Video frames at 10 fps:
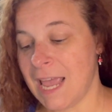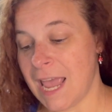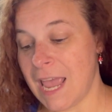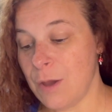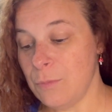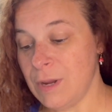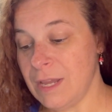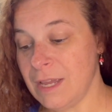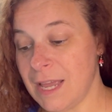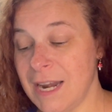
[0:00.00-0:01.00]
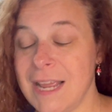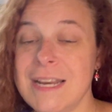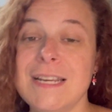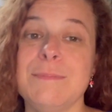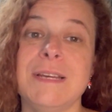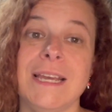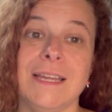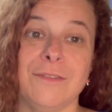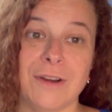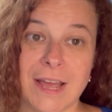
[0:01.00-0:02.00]
And we and I ended up
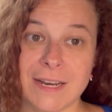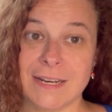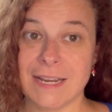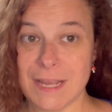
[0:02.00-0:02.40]
taking a ride in an